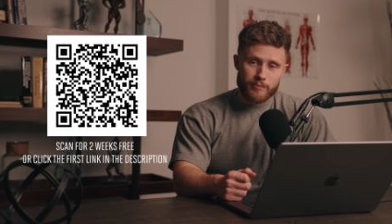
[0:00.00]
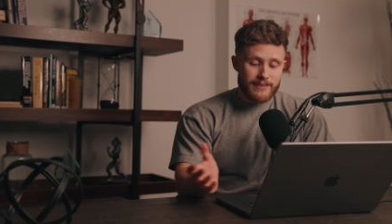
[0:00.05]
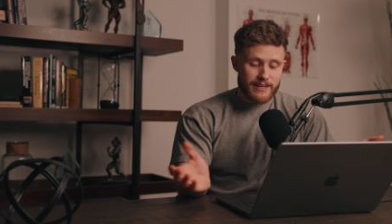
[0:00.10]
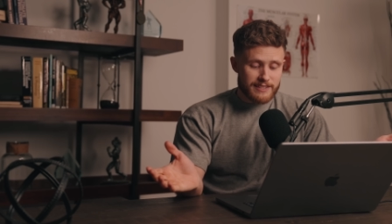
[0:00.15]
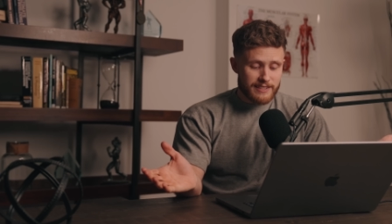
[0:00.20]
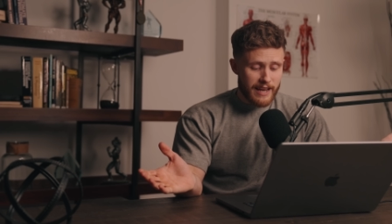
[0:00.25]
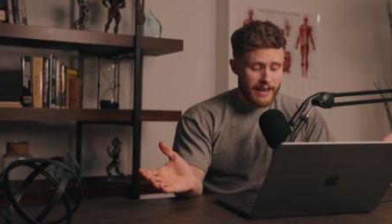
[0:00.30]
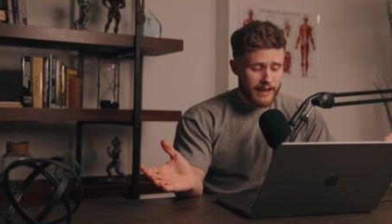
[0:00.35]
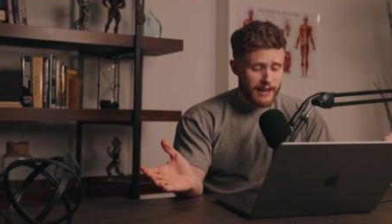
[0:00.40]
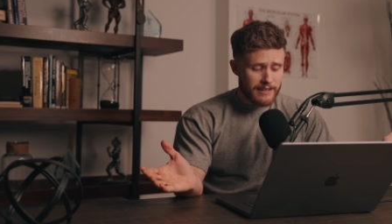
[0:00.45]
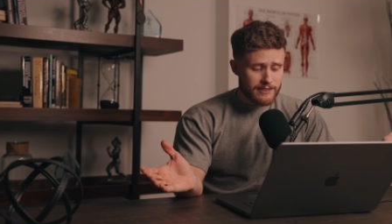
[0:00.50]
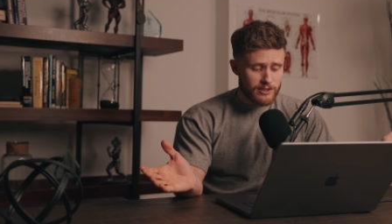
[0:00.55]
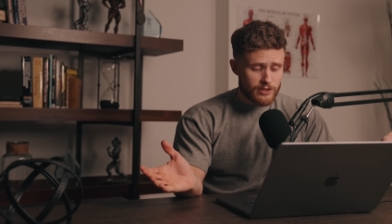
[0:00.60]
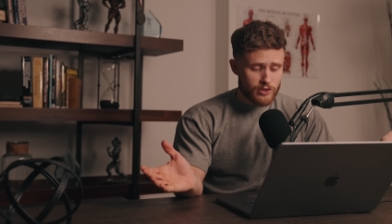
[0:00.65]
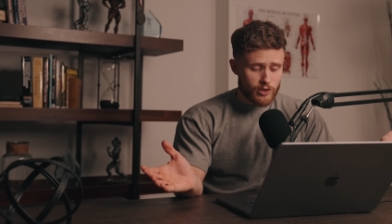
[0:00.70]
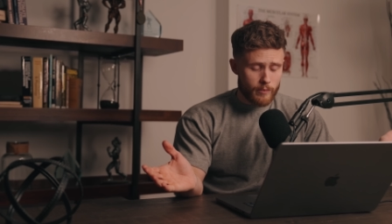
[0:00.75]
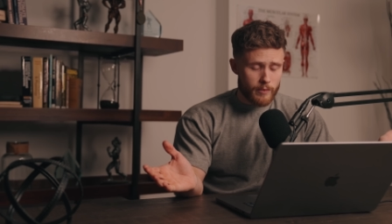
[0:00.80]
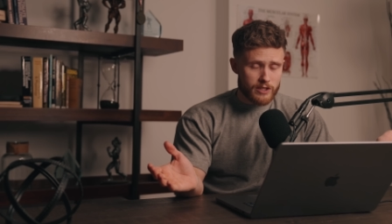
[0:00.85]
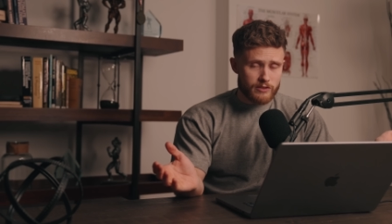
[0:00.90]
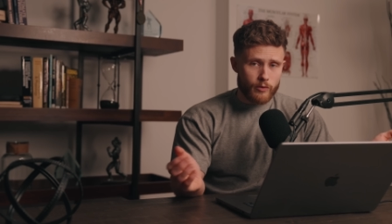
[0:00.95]
Thanks again, guys,
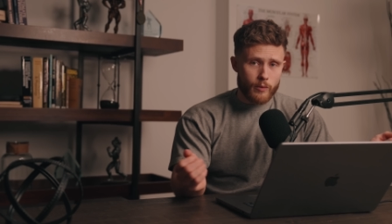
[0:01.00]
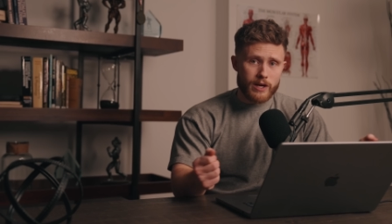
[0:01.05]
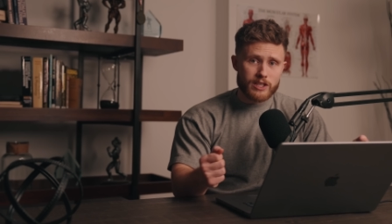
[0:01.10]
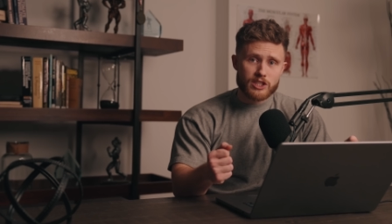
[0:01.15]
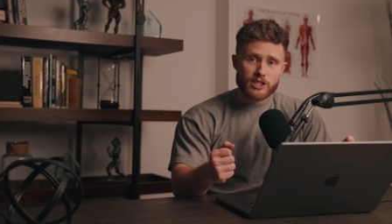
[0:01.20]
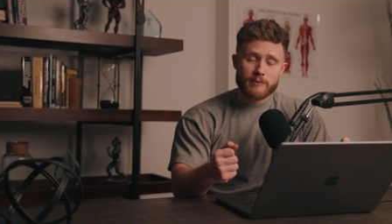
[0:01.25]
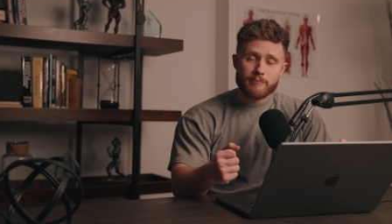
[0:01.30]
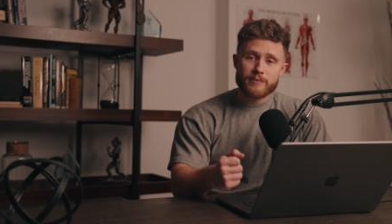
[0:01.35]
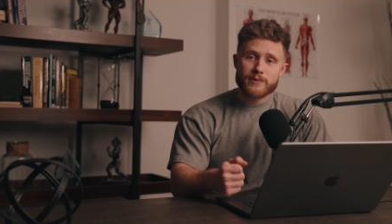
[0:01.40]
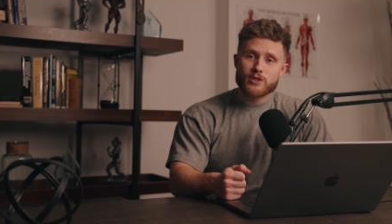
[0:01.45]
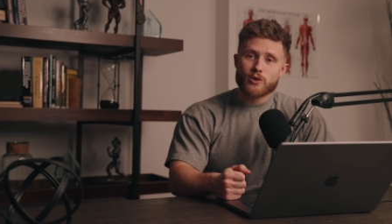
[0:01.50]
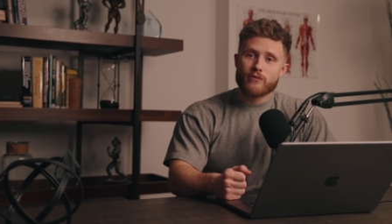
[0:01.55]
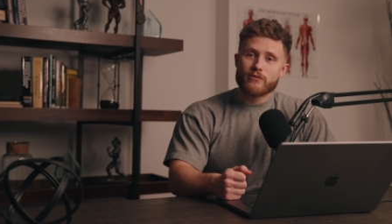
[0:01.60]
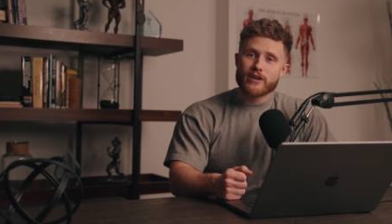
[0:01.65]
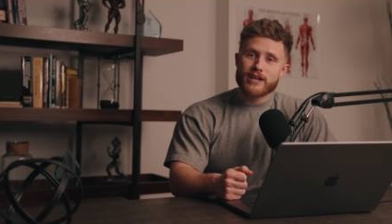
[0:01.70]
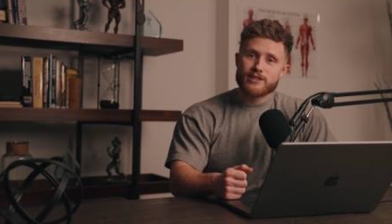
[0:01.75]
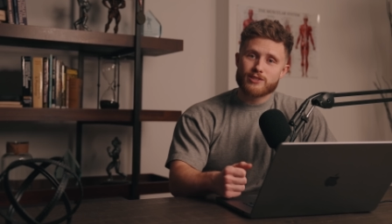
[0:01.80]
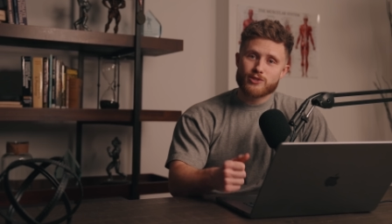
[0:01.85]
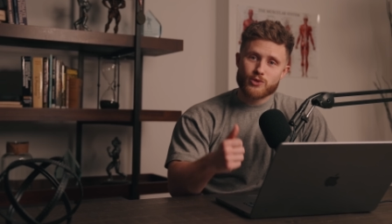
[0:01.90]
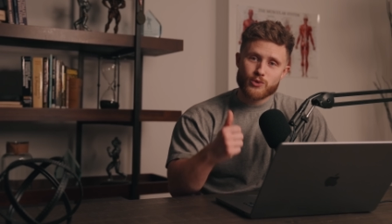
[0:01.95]
so much for watching. Don't
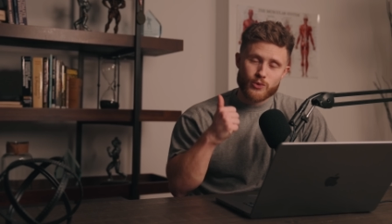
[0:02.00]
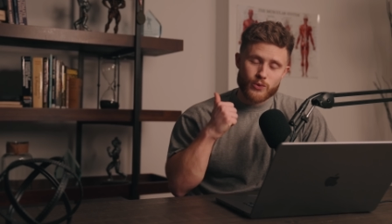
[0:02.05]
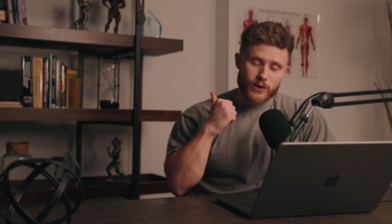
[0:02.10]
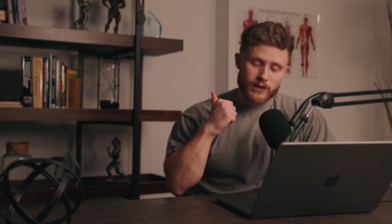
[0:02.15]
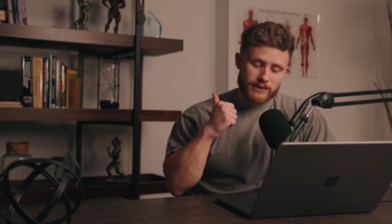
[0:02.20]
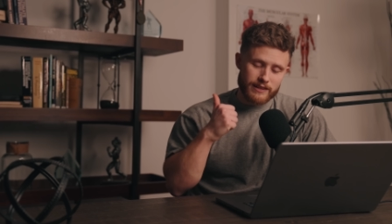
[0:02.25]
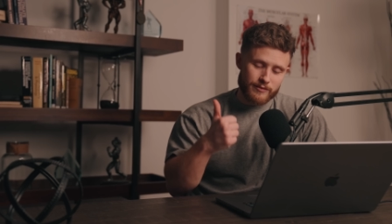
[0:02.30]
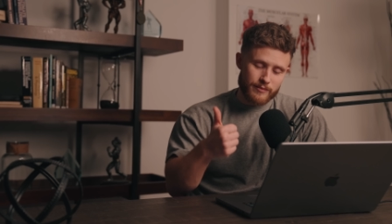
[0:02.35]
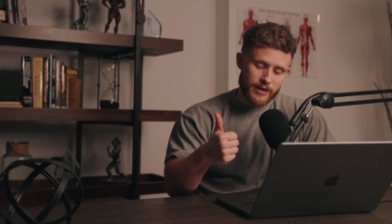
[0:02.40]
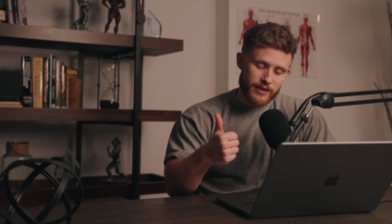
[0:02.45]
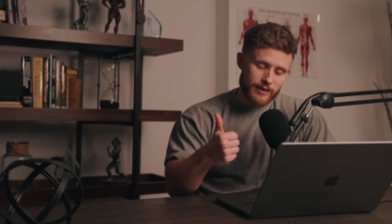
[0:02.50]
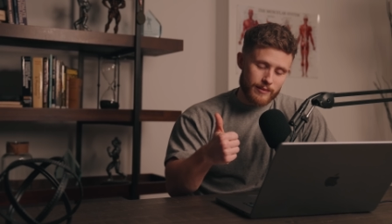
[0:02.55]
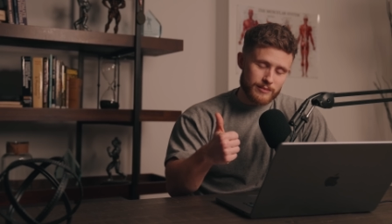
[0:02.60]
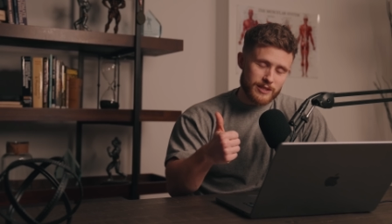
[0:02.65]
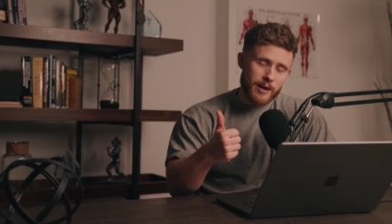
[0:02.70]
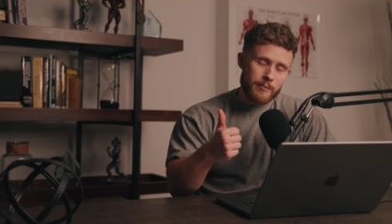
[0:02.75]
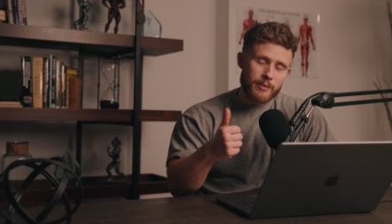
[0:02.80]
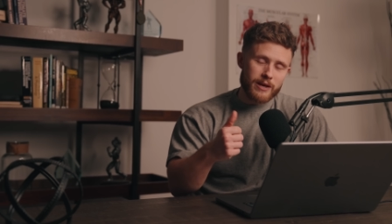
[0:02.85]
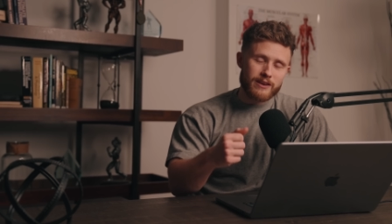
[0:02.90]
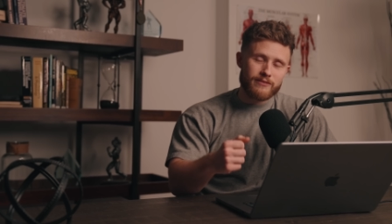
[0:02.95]
forget to leave me a
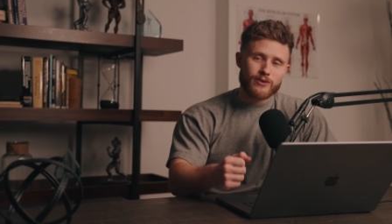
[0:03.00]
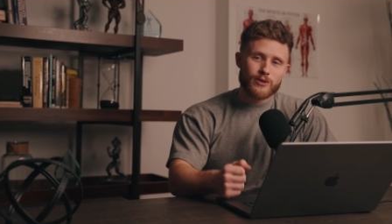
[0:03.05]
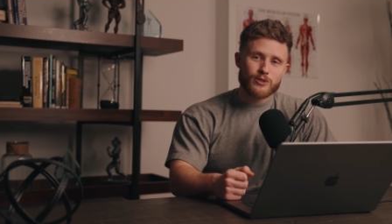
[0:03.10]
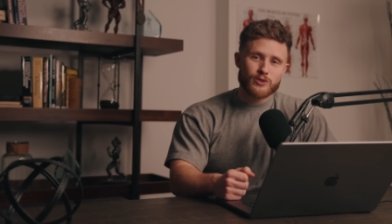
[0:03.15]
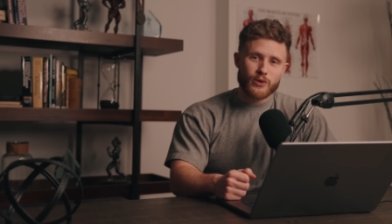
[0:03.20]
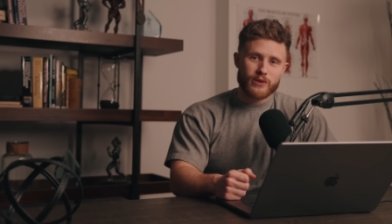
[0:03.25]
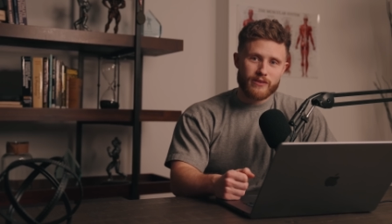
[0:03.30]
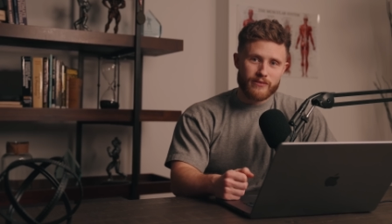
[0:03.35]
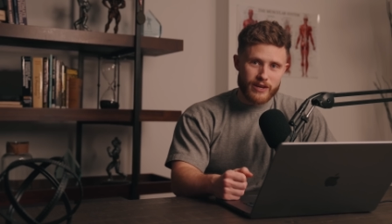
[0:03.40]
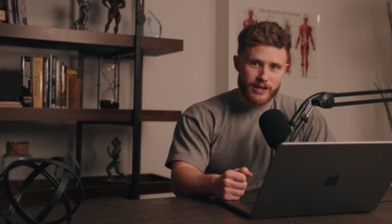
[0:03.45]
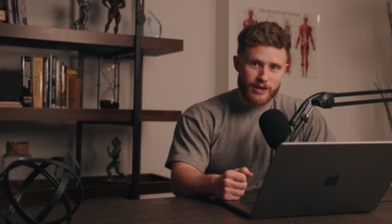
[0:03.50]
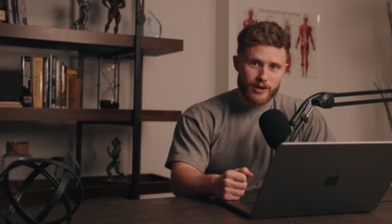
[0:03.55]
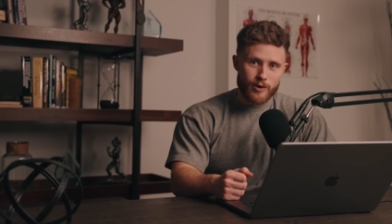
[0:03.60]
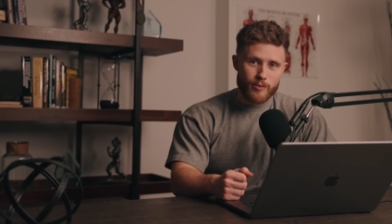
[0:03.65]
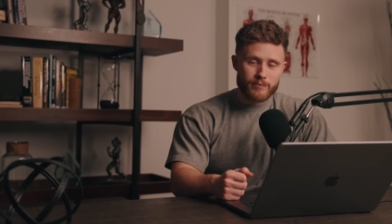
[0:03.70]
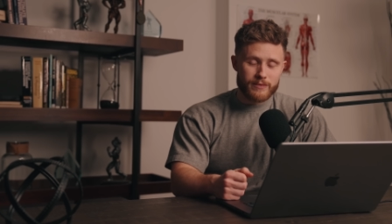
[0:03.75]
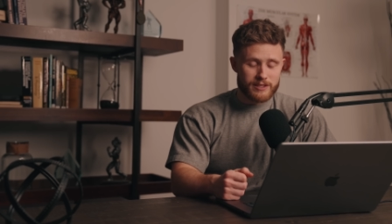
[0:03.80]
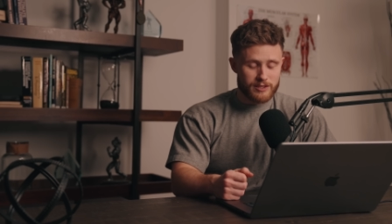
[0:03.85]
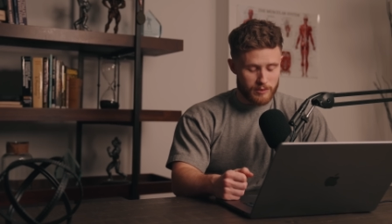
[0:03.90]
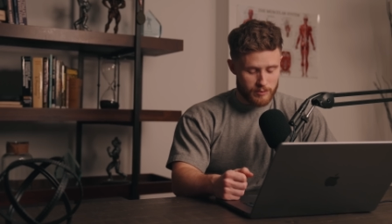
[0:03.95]
thumbs up if you enjoyed the video,
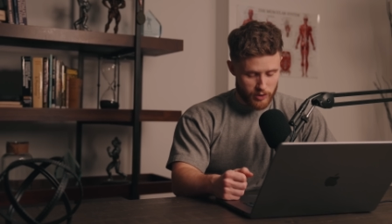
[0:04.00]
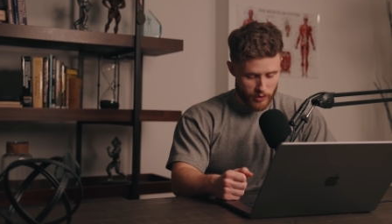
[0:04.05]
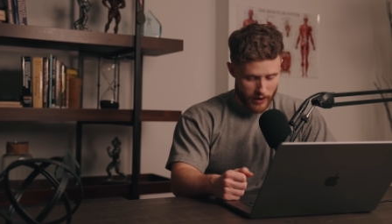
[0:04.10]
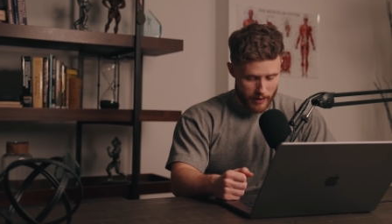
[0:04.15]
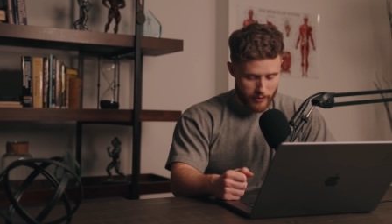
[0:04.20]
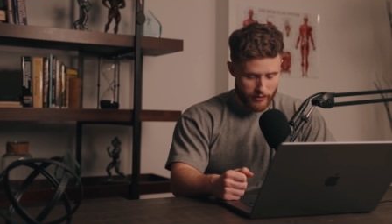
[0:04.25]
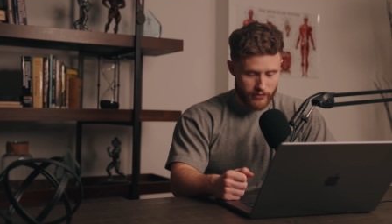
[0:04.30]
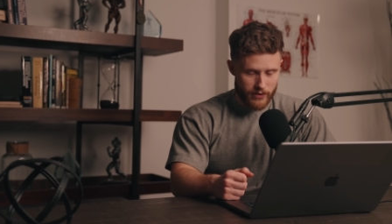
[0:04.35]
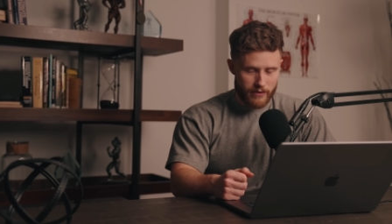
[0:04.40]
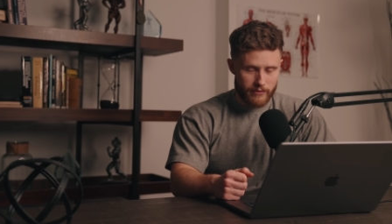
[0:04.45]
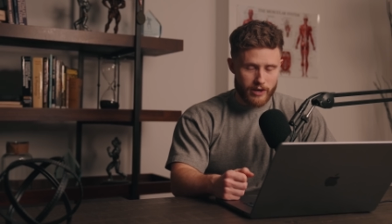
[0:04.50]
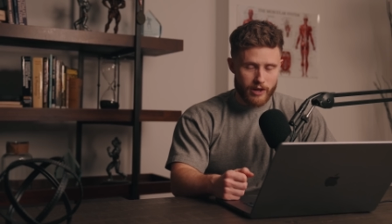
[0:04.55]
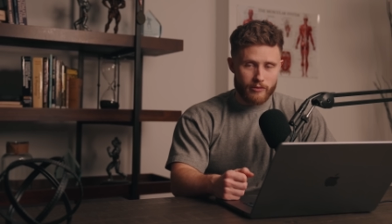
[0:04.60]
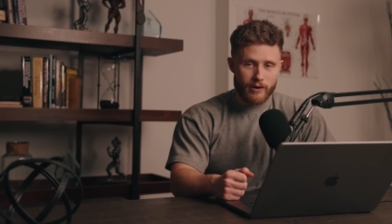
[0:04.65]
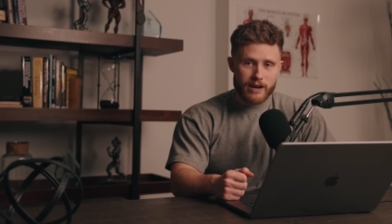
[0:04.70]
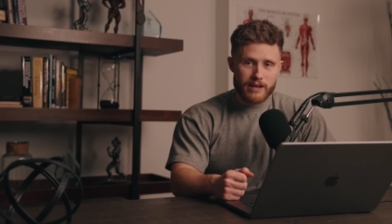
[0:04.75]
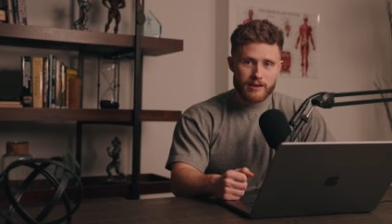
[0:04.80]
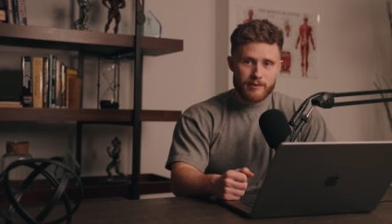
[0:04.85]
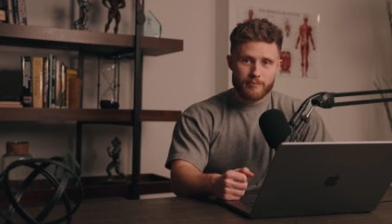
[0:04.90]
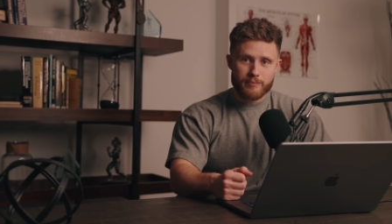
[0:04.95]
subscribe if you haven't
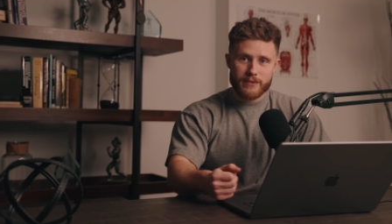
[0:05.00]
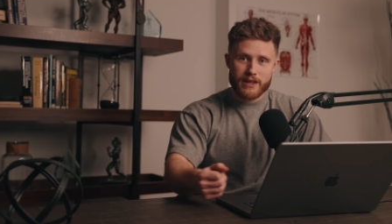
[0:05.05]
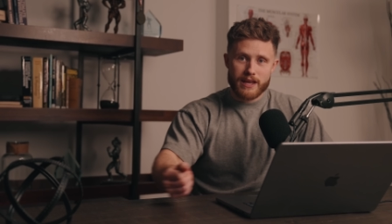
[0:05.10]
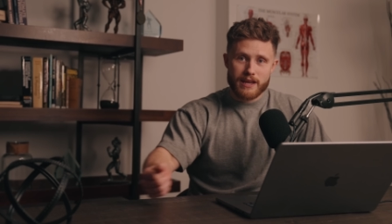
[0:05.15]
already,